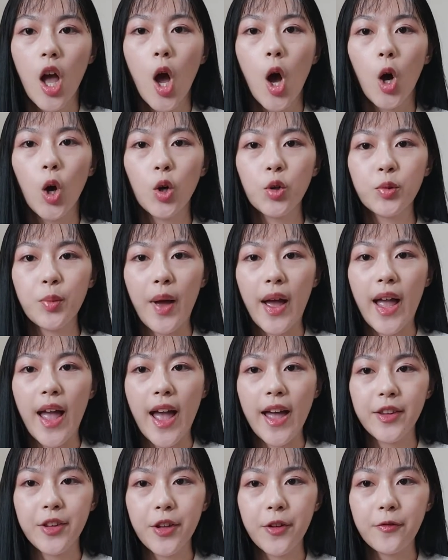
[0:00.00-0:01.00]
held by
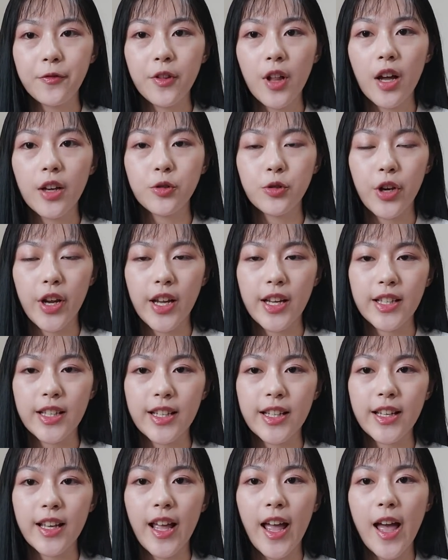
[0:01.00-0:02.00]
Actively
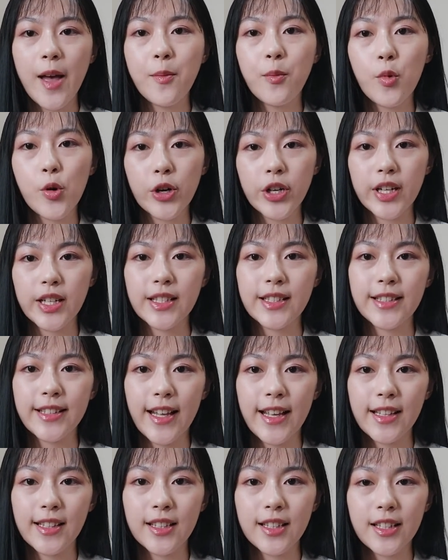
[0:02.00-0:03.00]
Trading and Morgan
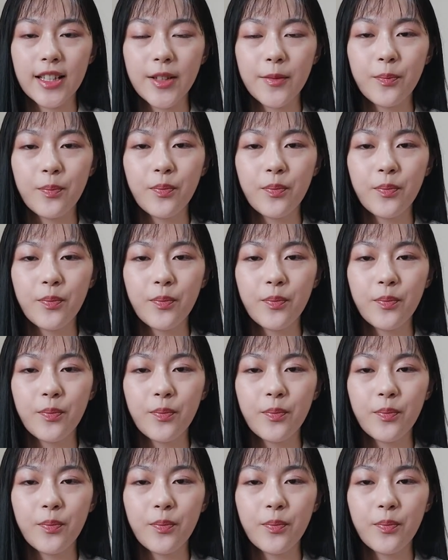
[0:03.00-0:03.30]
Stanley.